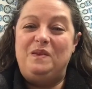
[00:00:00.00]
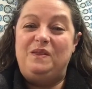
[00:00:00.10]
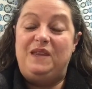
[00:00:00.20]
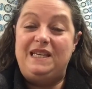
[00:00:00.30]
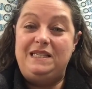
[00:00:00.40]

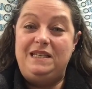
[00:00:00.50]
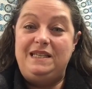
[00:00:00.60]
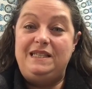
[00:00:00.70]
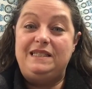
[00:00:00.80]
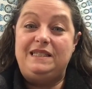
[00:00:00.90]
this
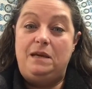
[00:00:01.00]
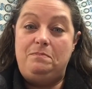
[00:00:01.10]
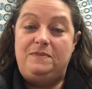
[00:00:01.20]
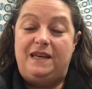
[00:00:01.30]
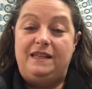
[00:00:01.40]
is
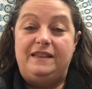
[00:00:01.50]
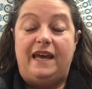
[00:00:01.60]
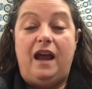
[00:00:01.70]
something that